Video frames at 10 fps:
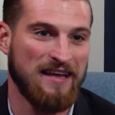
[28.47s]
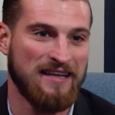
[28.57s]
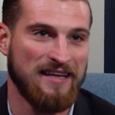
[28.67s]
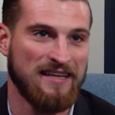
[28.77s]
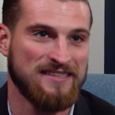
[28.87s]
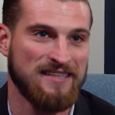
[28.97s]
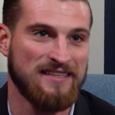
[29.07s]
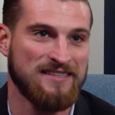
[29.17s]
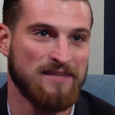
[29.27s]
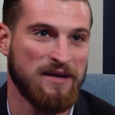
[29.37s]

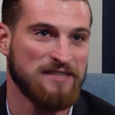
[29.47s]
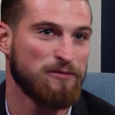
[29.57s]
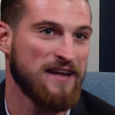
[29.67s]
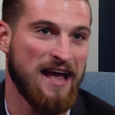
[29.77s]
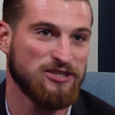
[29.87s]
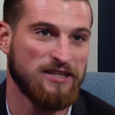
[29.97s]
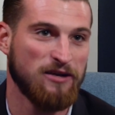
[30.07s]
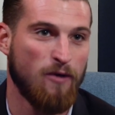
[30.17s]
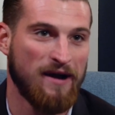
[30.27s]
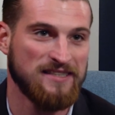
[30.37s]
it's the best way to actually
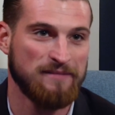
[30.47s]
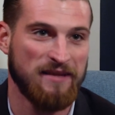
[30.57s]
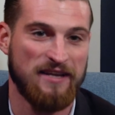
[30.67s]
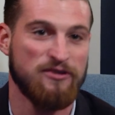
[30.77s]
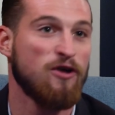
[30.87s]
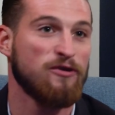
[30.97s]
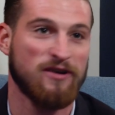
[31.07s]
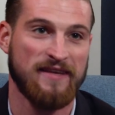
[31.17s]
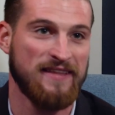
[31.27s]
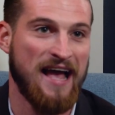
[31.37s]
acquire something, and you know you're
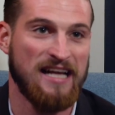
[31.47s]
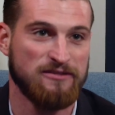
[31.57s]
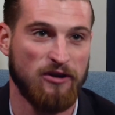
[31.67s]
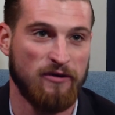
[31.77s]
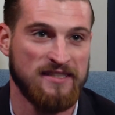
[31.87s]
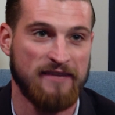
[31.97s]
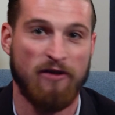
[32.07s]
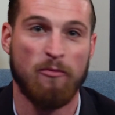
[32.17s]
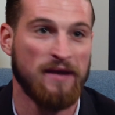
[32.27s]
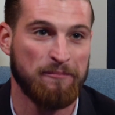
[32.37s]
going to get the cash flow instead of
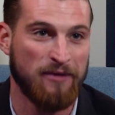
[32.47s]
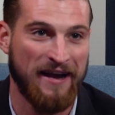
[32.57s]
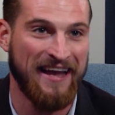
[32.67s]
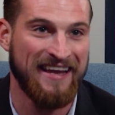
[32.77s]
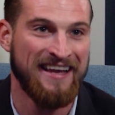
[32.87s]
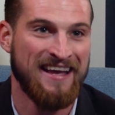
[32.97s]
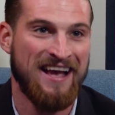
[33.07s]
hoping and praying